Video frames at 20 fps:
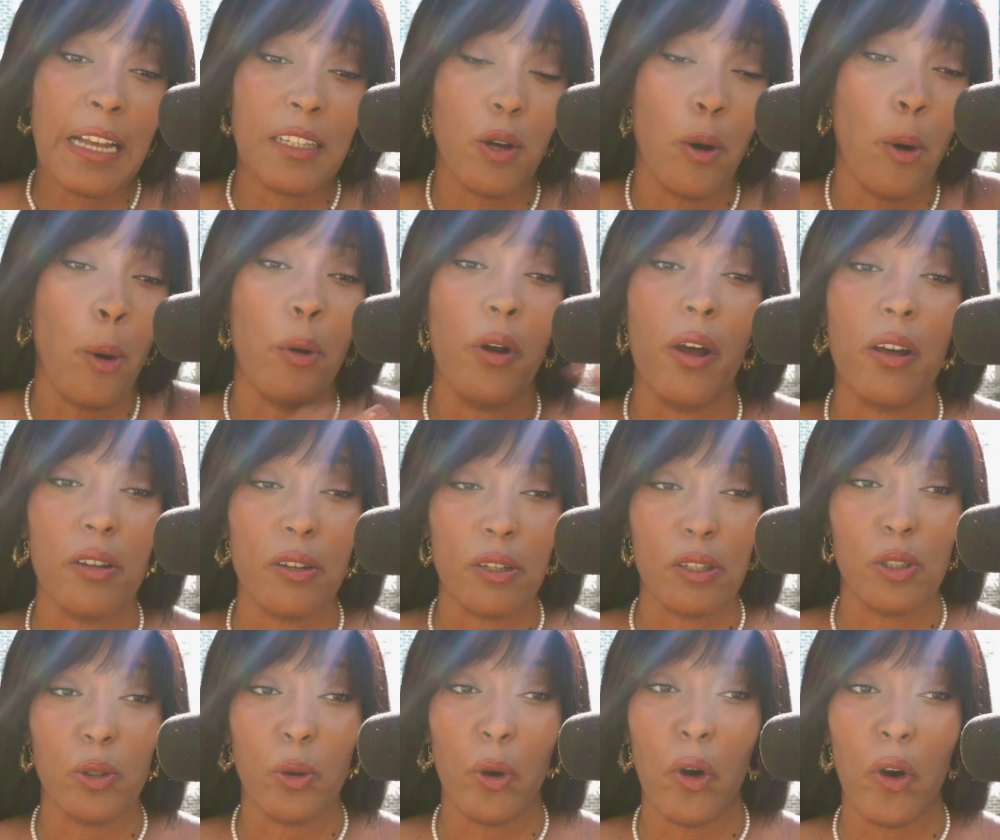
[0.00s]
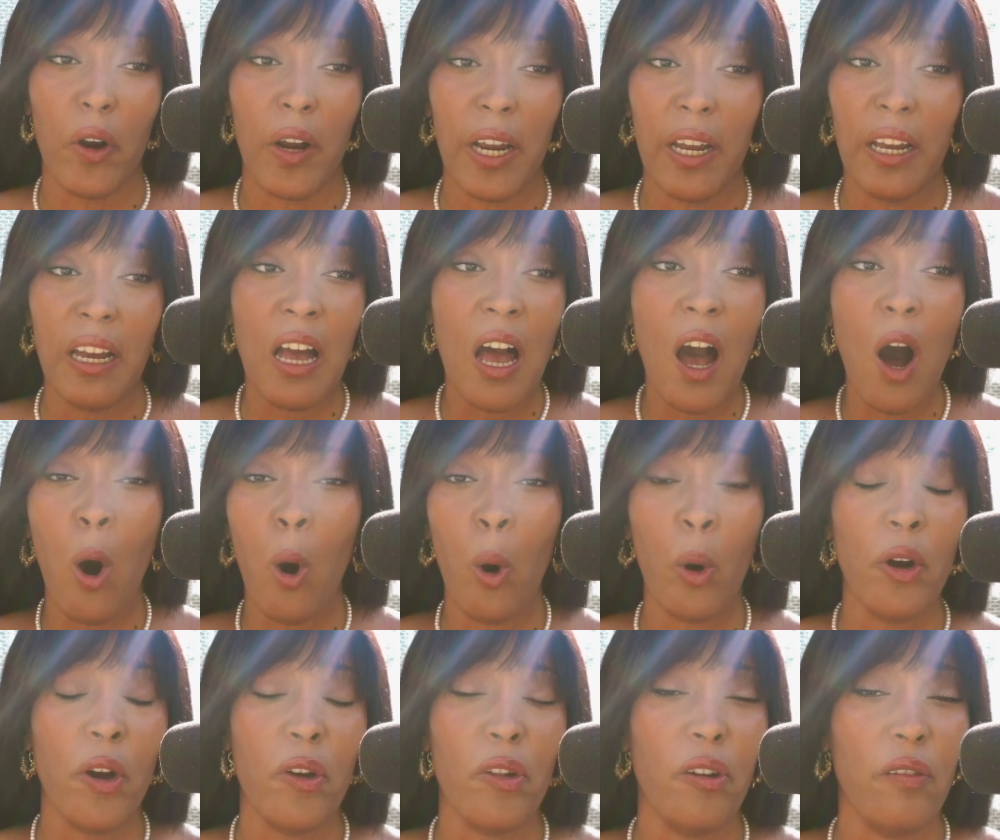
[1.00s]
That's a whole nother story,
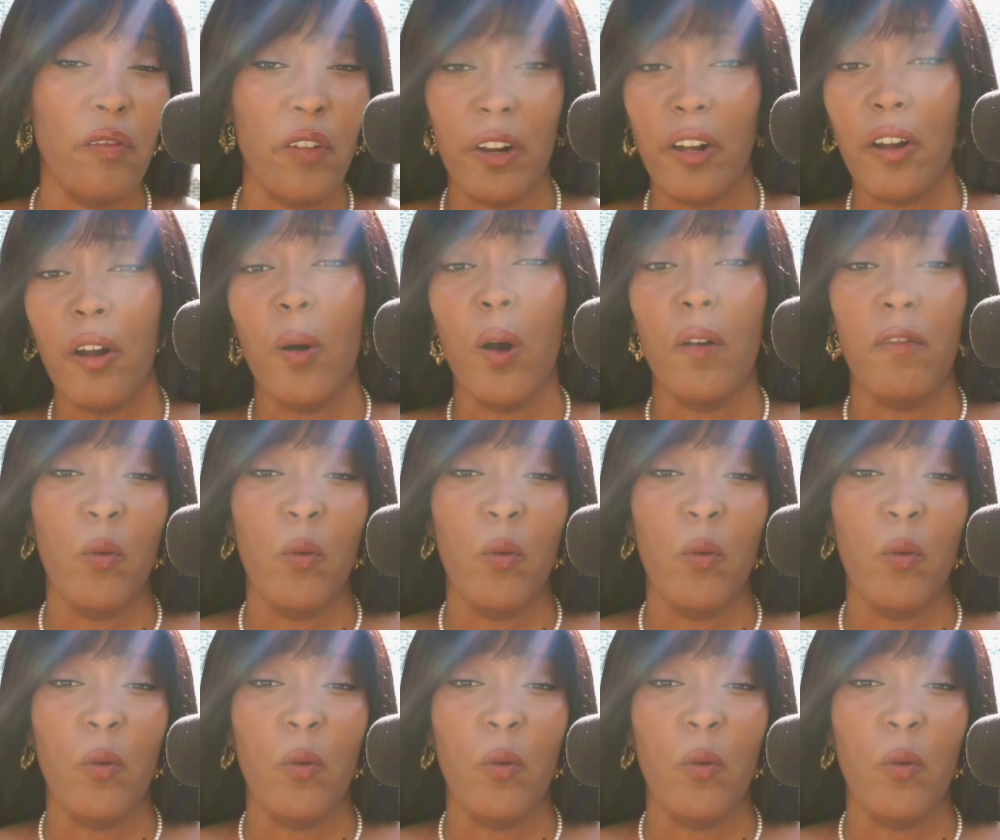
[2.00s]
whole nother video.